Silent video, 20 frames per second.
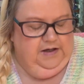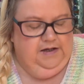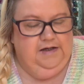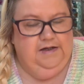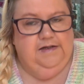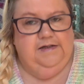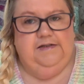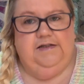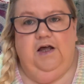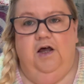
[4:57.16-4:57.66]

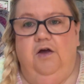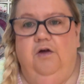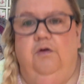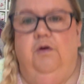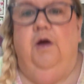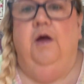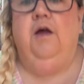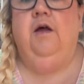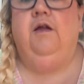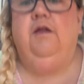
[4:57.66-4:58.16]
So
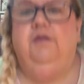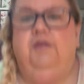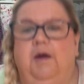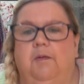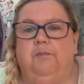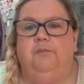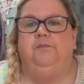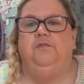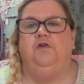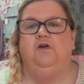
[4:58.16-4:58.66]

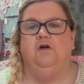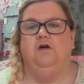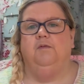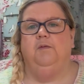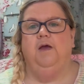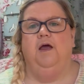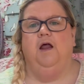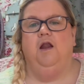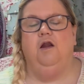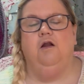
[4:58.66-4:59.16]
that took
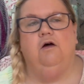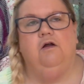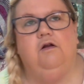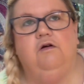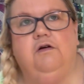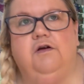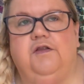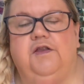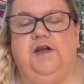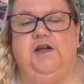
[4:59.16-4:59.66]
me a lot
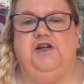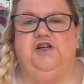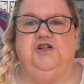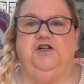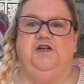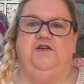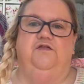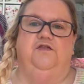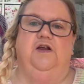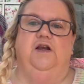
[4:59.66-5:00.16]
longer than it
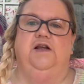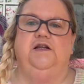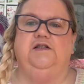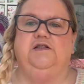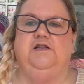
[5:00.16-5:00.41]
should have done.